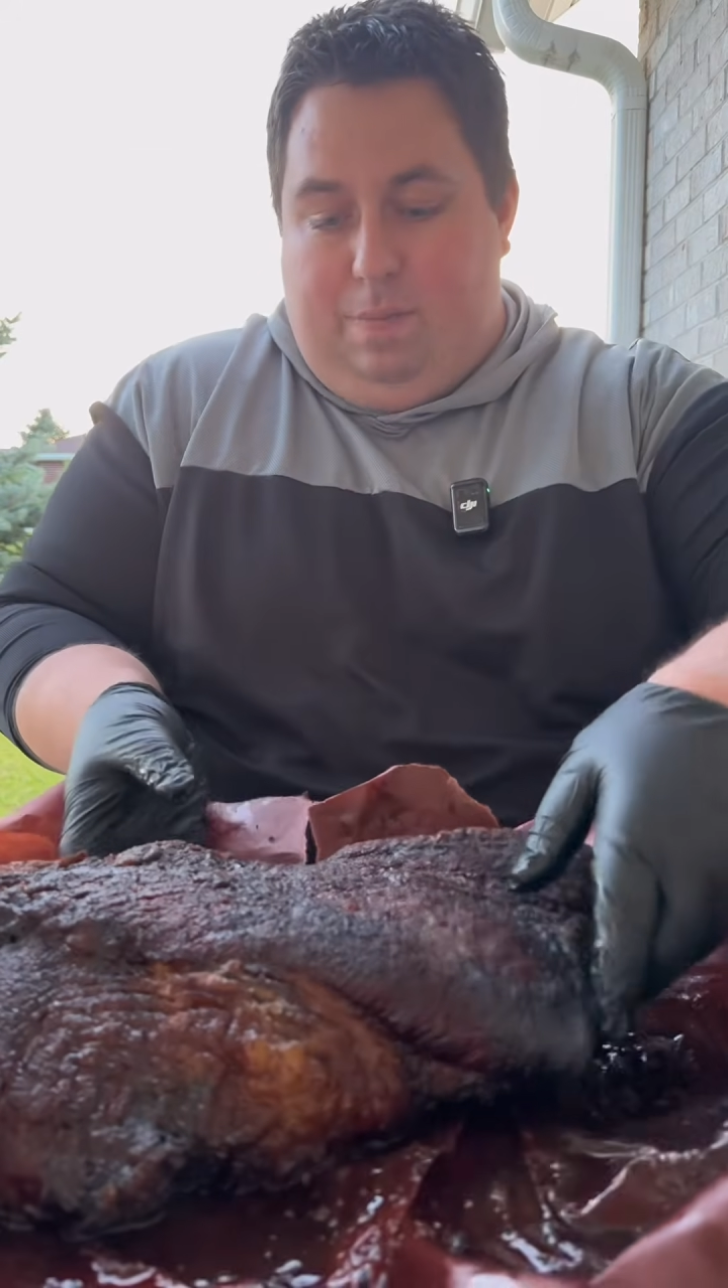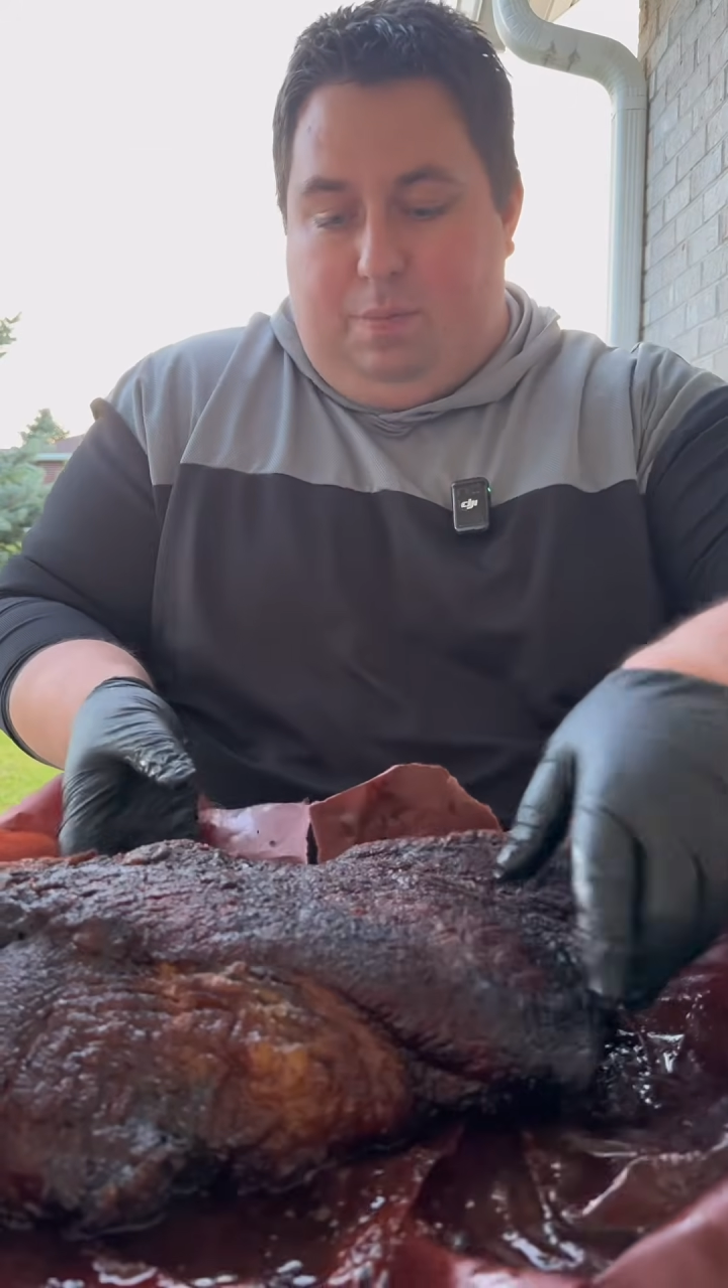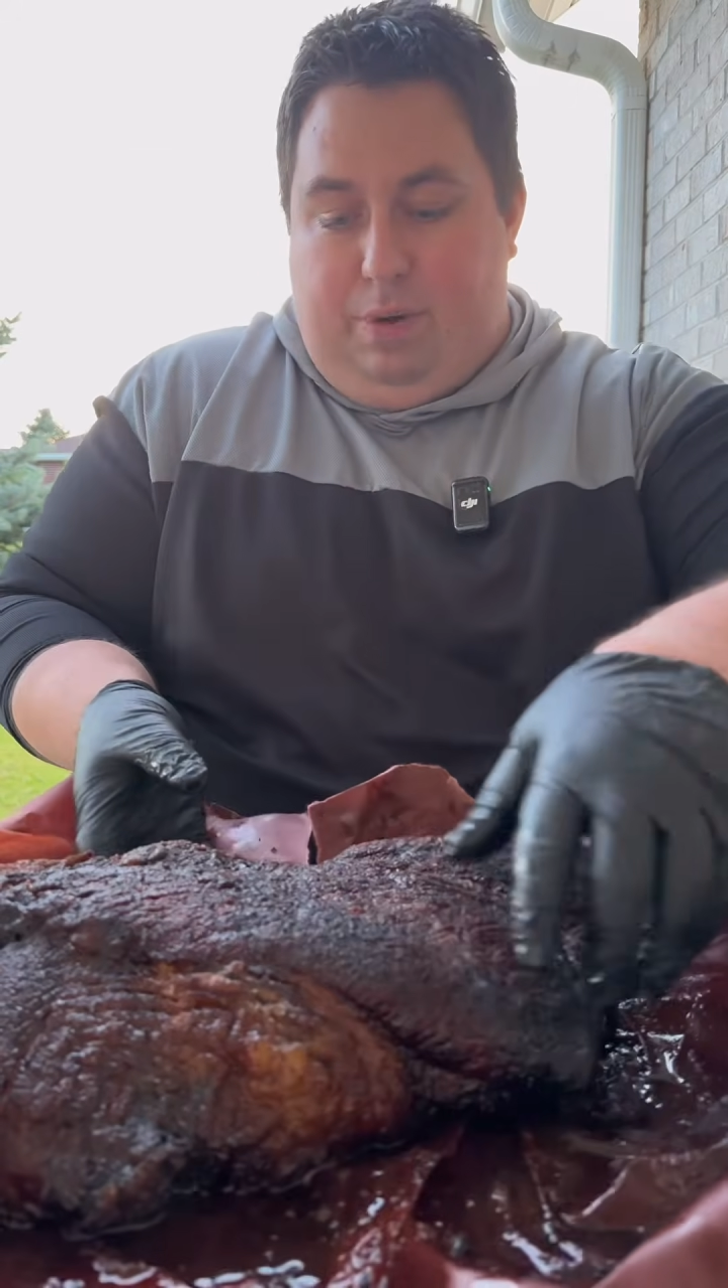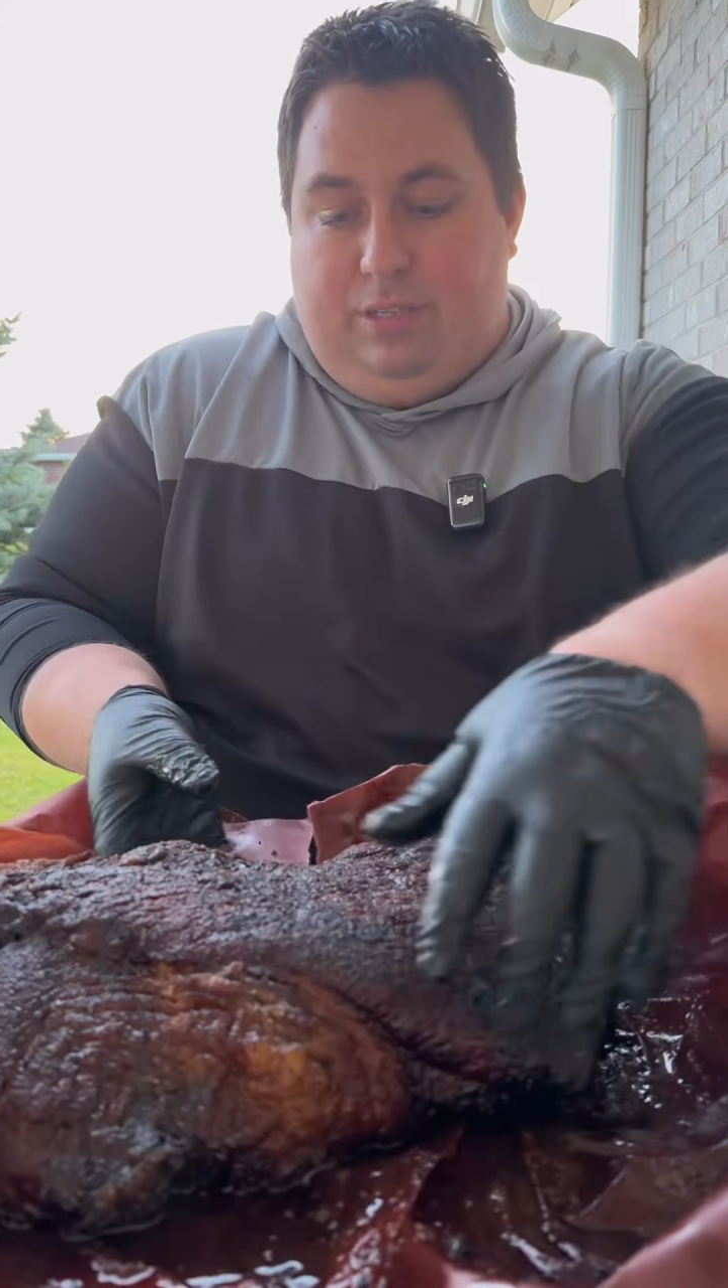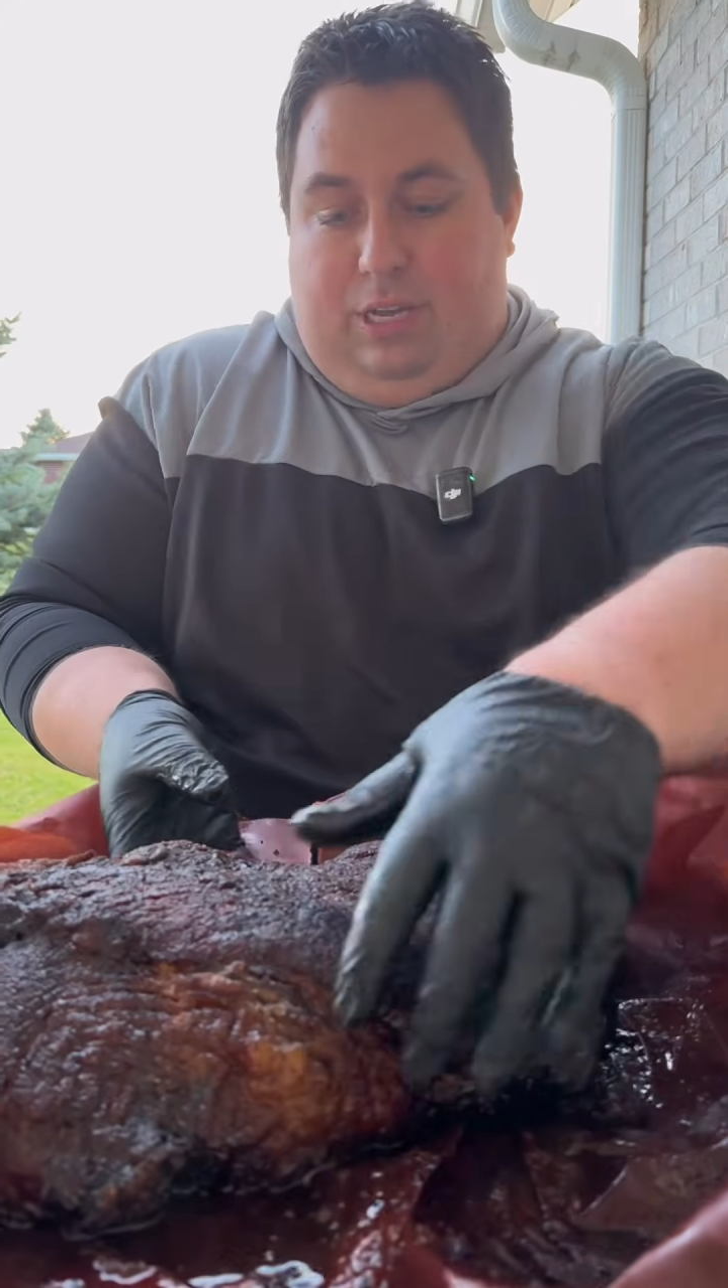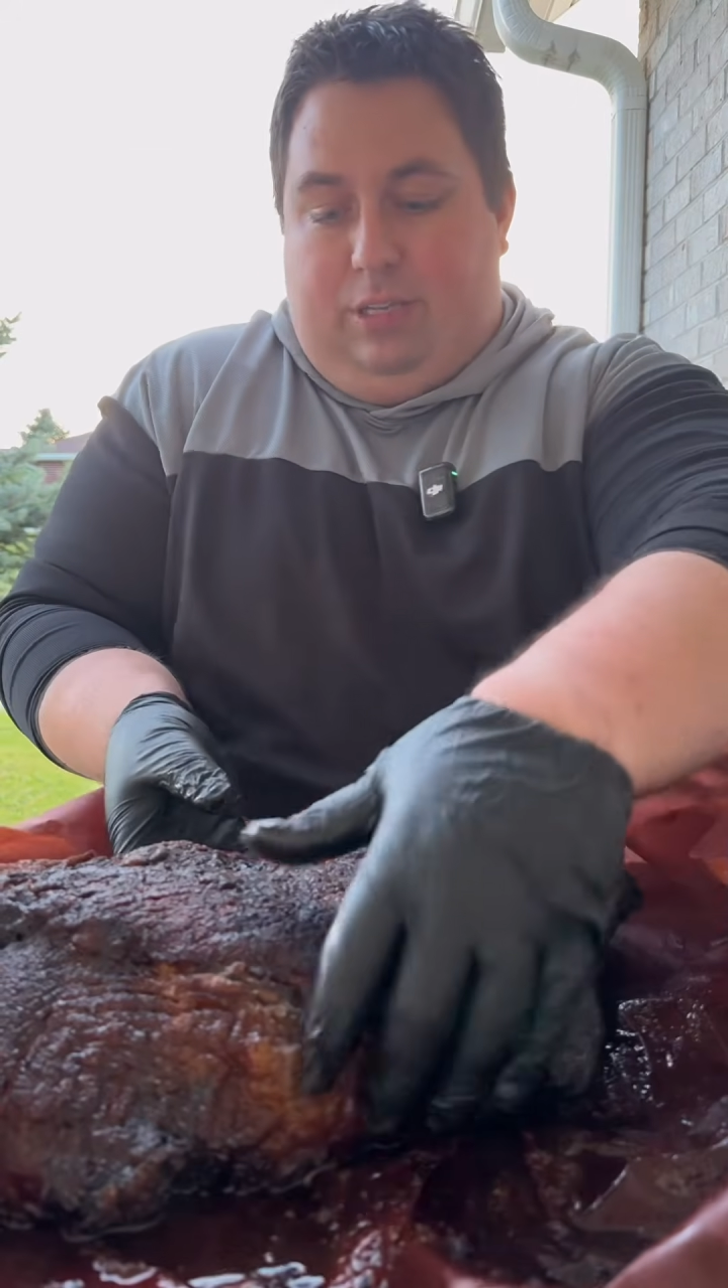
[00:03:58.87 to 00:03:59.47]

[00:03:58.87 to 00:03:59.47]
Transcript: brisket,